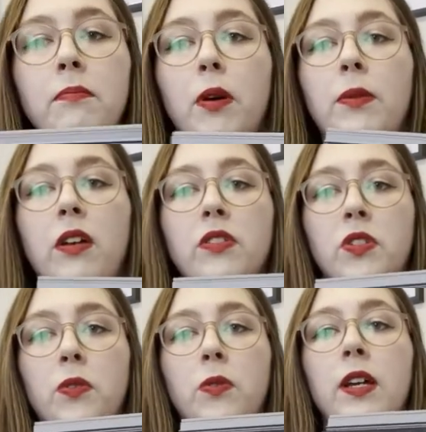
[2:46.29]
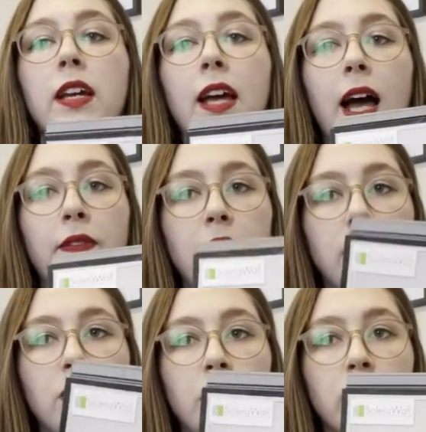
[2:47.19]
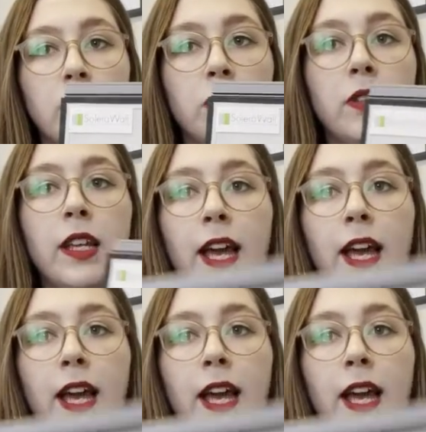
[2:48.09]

but we also have it in translucent